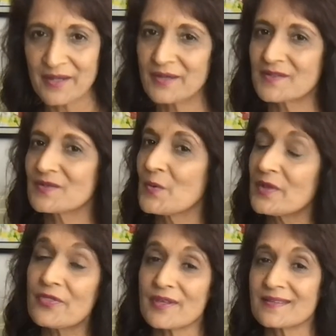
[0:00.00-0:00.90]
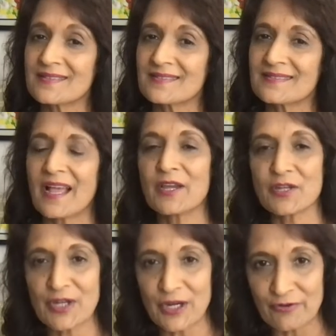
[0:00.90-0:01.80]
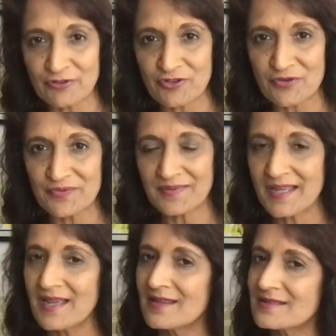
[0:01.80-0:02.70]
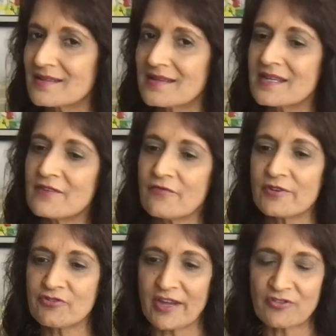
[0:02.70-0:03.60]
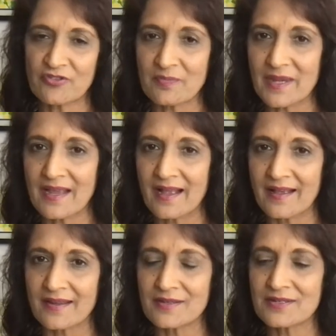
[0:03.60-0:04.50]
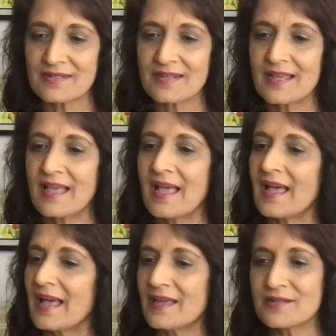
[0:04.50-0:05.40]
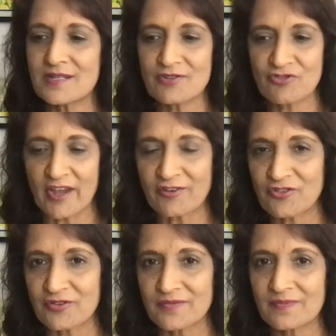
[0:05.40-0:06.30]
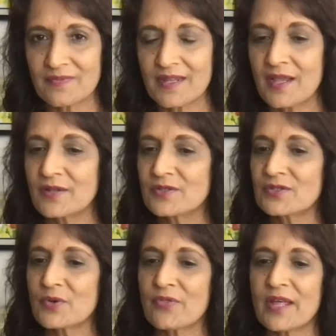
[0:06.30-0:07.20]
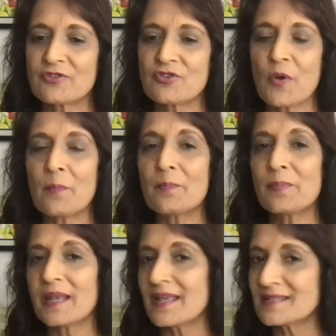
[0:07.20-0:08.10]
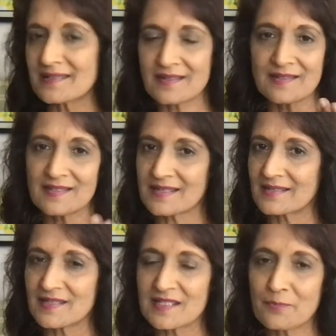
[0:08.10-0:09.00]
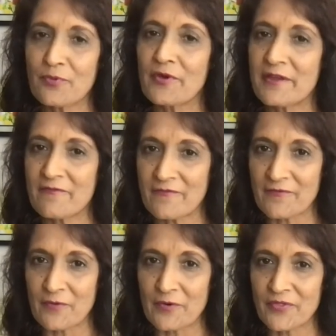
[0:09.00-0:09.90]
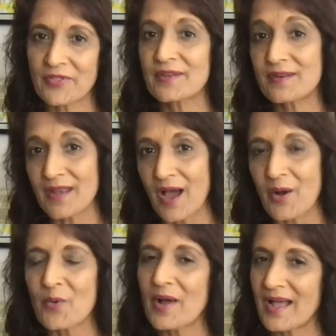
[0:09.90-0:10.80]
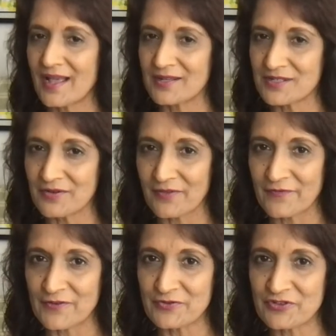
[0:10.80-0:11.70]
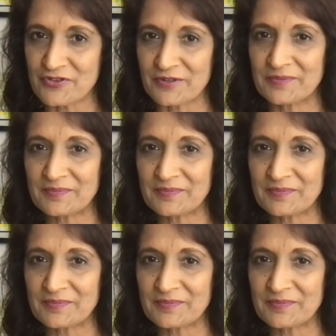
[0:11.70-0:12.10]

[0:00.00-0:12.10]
So with this, I encourage you to leave rejection behind and dejection, so that your blessings can spring forth now and in the future.